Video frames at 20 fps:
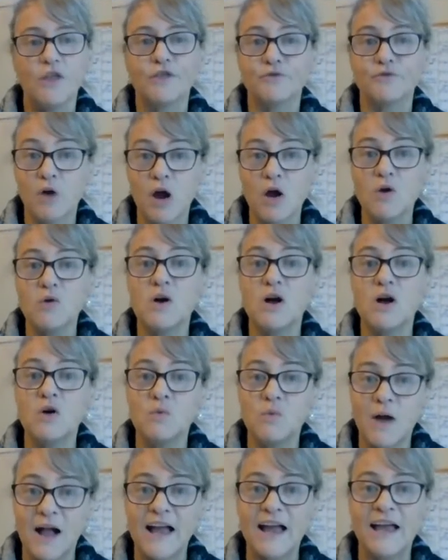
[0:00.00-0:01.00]
Throw
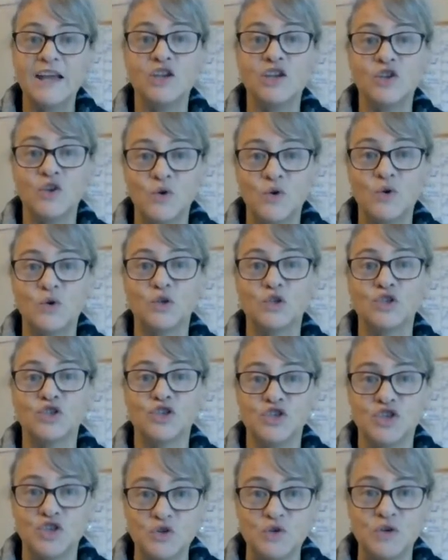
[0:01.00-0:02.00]
away your
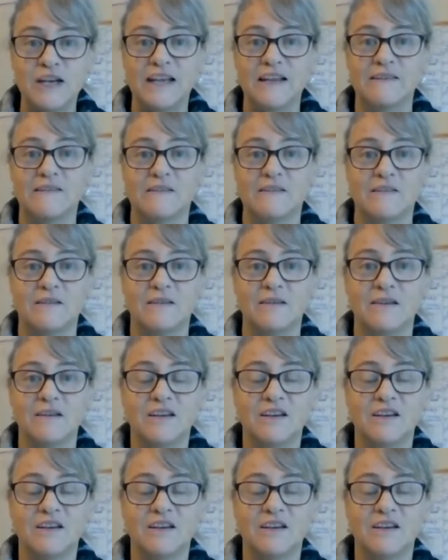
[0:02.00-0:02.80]
to-do list.